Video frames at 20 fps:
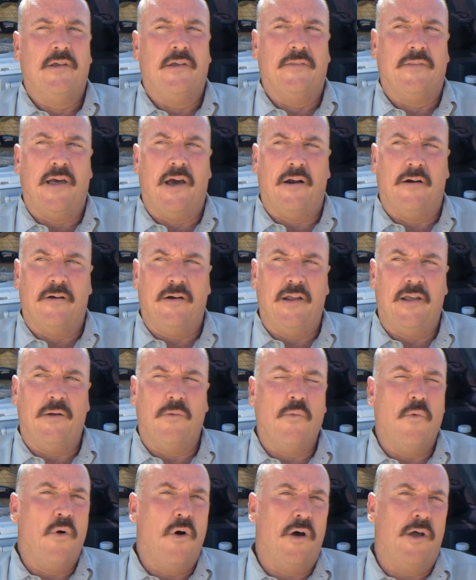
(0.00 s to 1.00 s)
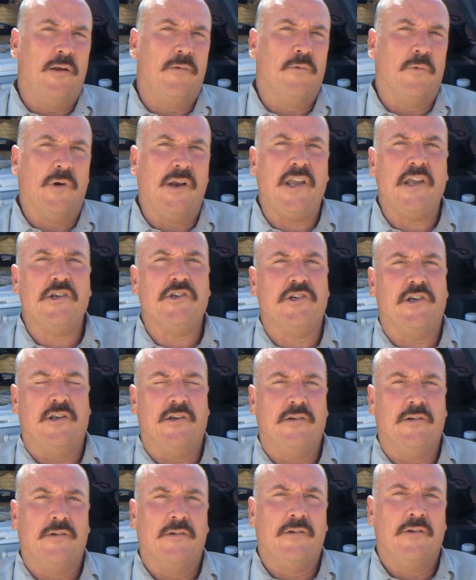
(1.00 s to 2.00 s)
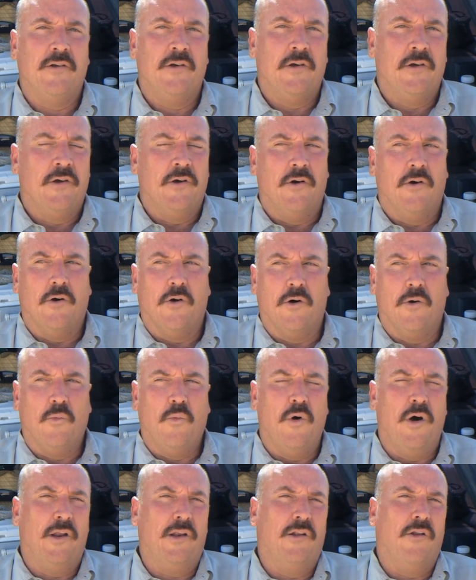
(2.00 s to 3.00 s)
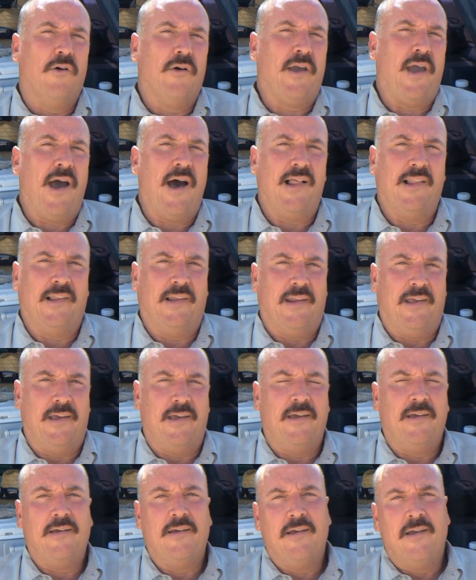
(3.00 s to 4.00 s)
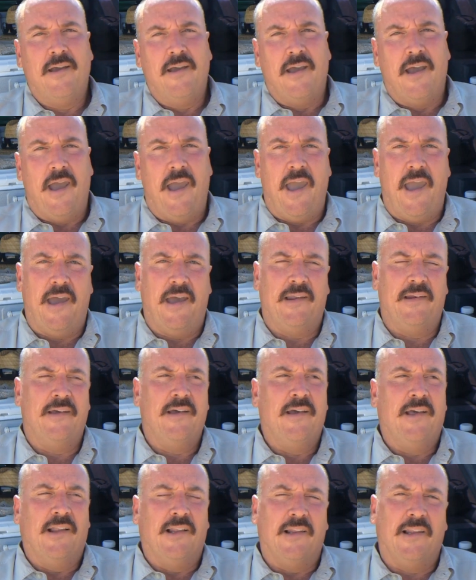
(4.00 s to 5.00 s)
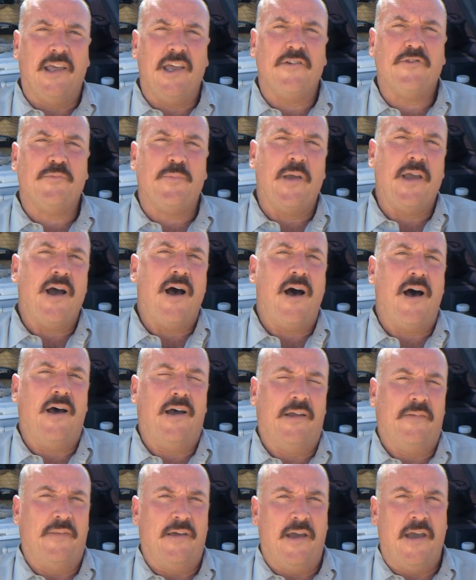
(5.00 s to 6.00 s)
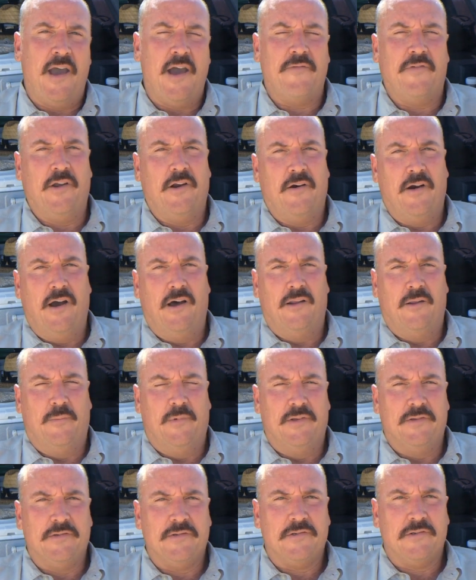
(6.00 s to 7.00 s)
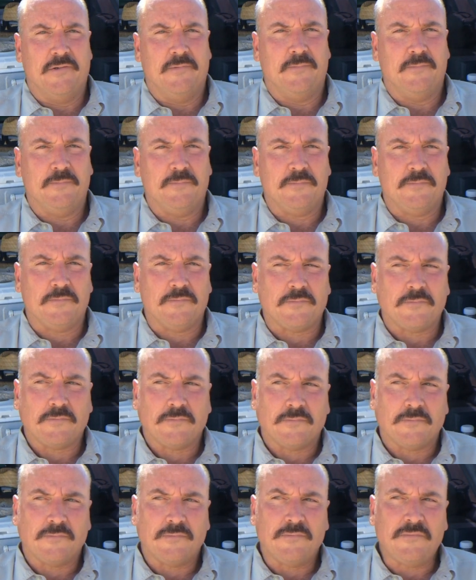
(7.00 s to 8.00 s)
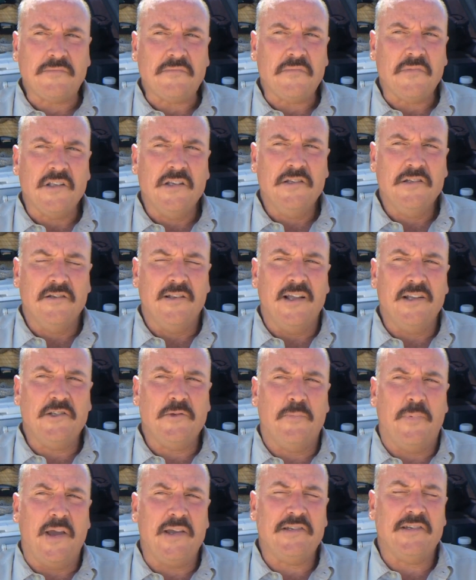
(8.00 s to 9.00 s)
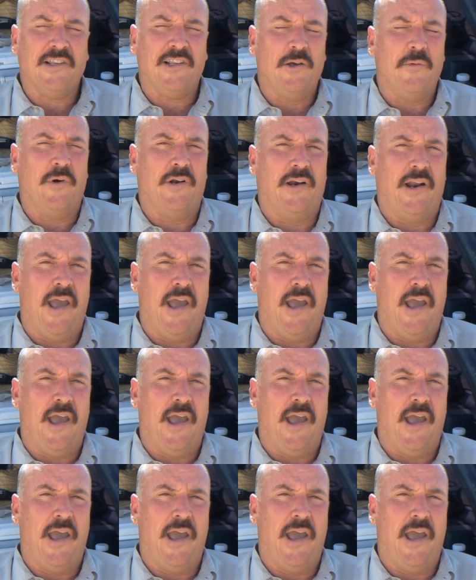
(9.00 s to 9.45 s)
that are in one region or one locality, and leaves behind the heavier elements. So that's basically what an